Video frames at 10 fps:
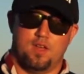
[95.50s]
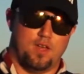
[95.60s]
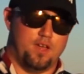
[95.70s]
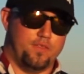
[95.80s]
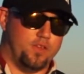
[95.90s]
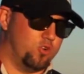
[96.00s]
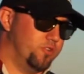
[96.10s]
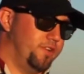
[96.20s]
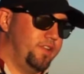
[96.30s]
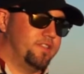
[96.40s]
The
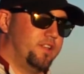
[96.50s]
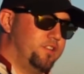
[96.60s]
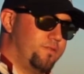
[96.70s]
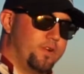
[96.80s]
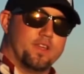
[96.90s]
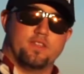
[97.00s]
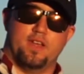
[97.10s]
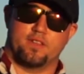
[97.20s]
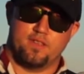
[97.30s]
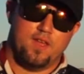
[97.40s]
older Nissan
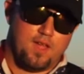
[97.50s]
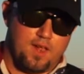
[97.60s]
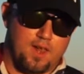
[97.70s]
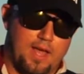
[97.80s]
240SX,